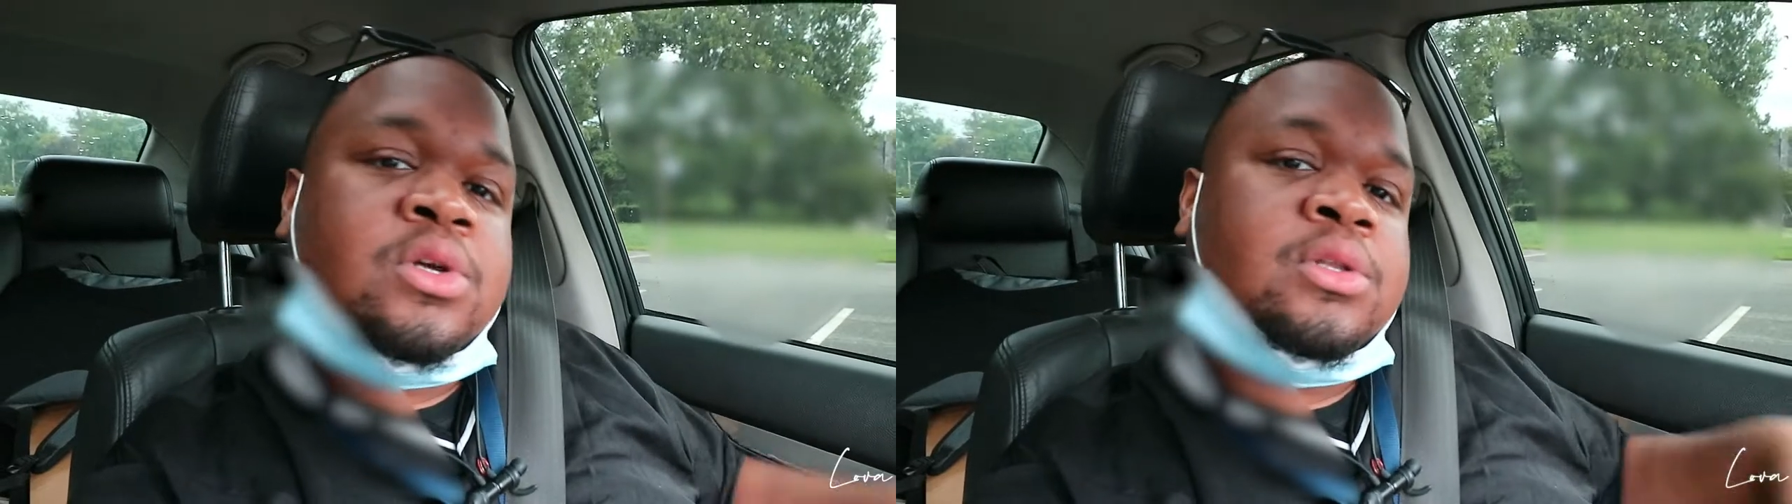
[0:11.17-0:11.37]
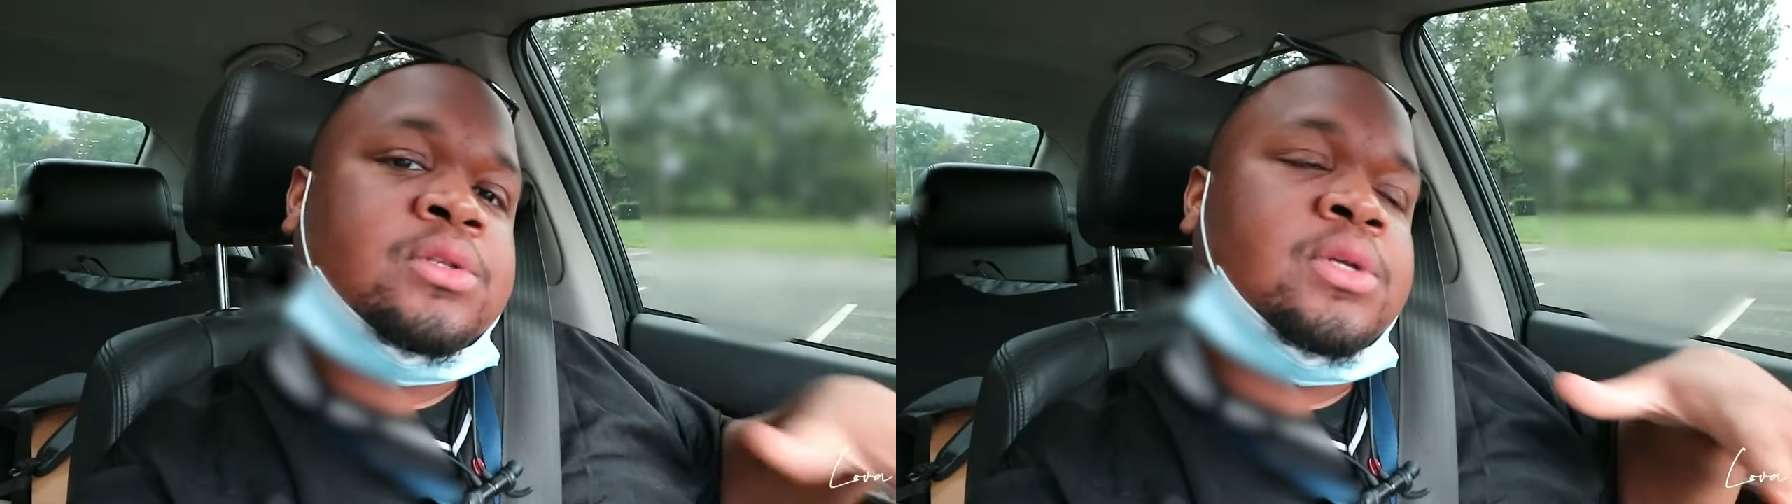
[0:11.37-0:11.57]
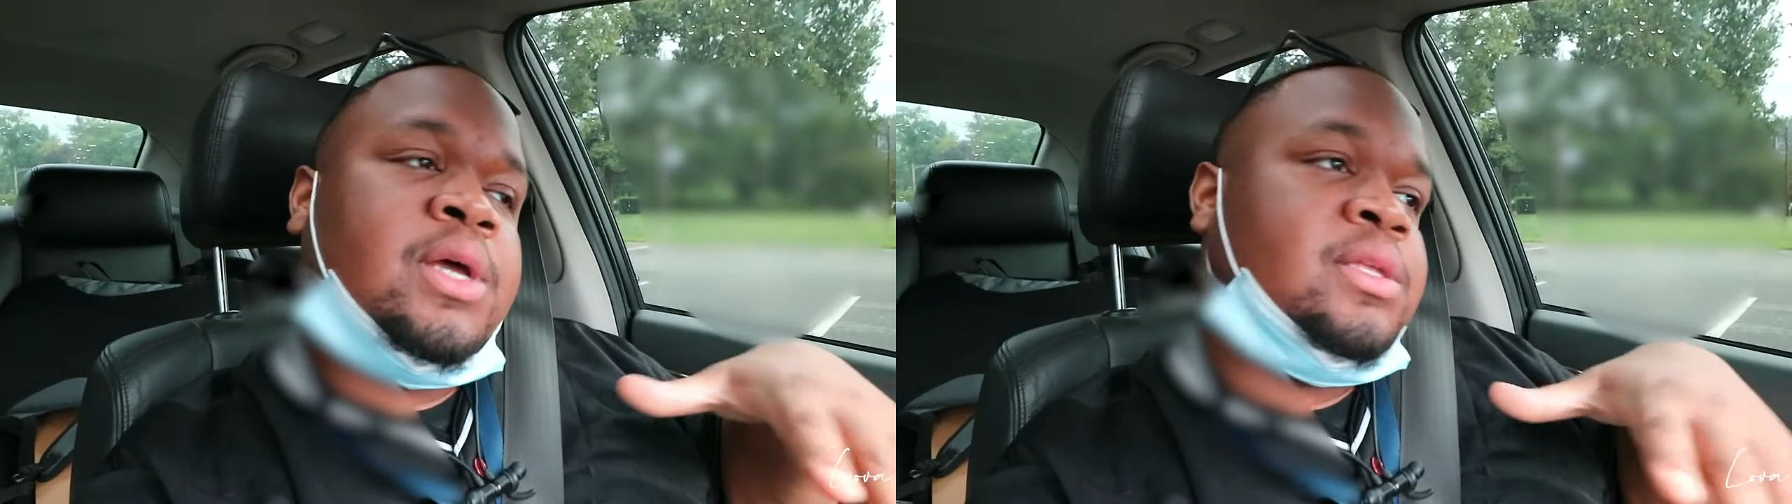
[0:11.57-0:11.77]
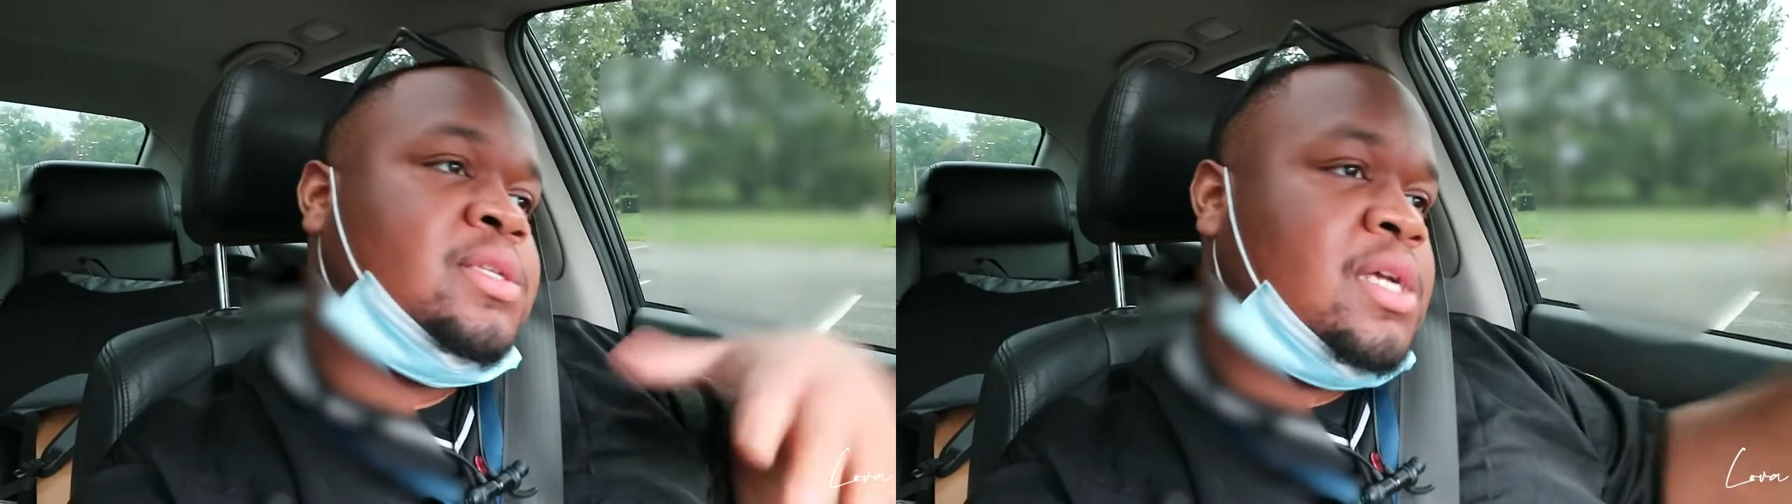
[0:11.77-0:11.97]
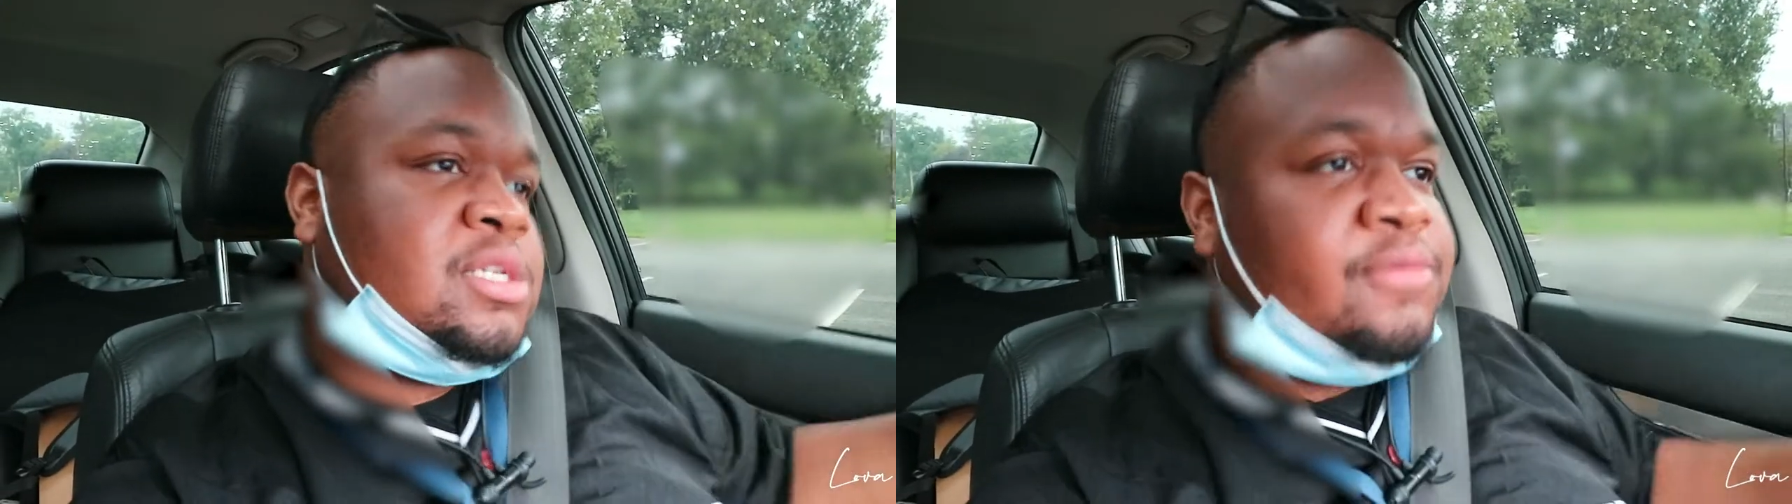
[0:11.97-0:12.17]
saw I had
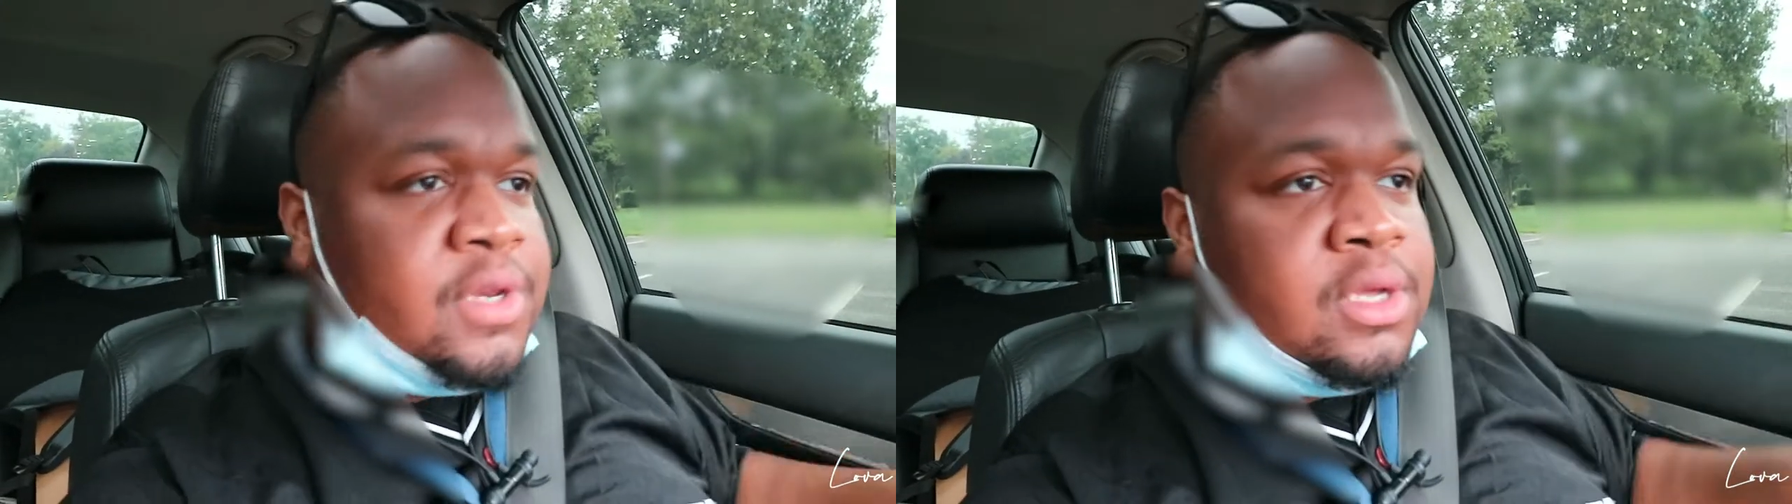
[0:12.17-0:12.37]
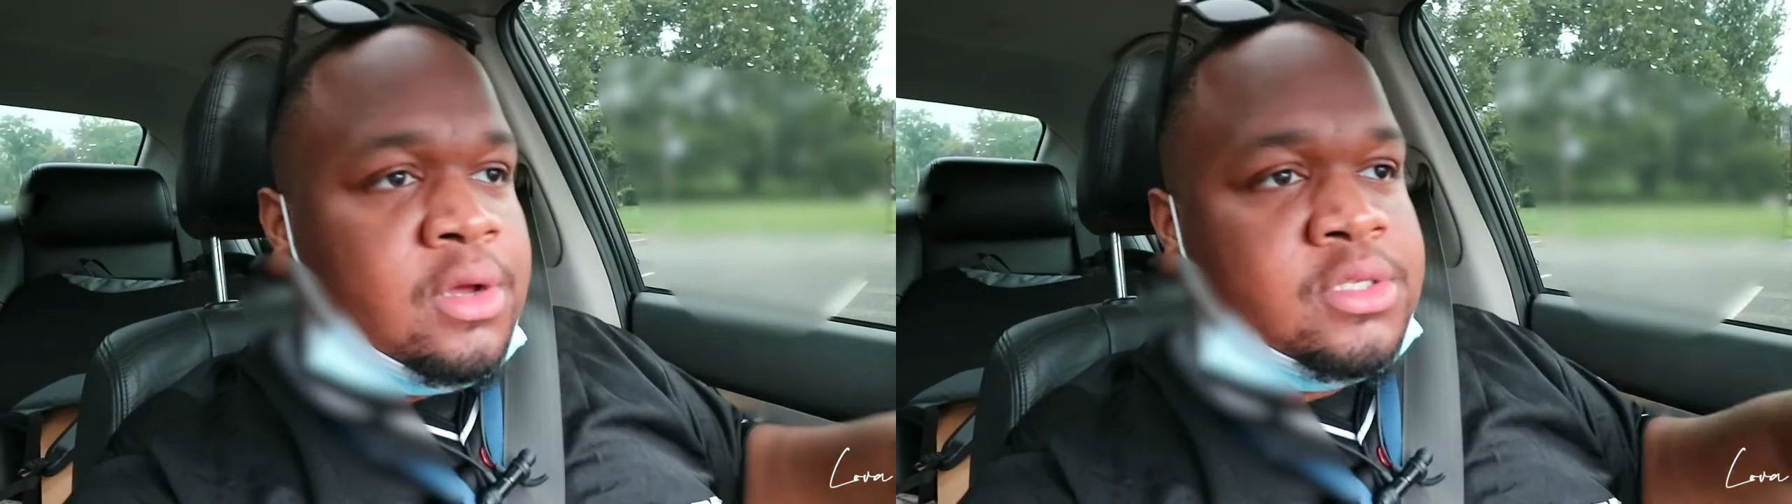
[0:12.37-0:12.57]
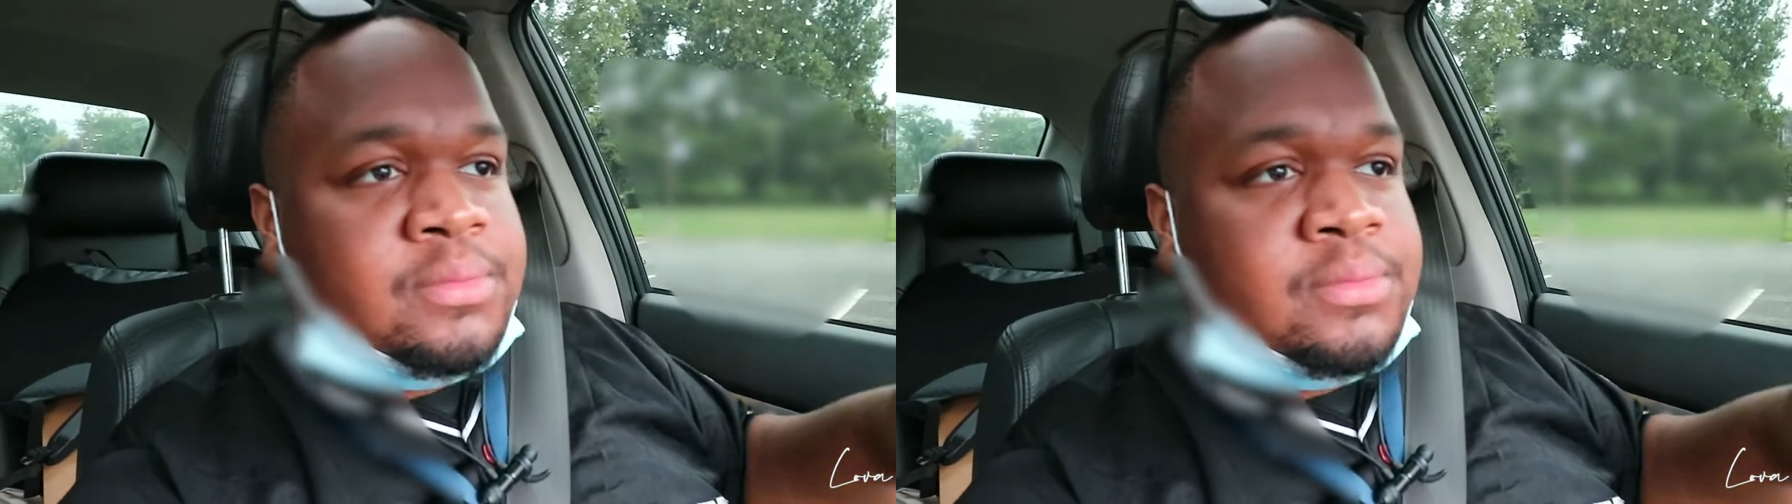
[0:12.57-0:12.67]
the Tesla video,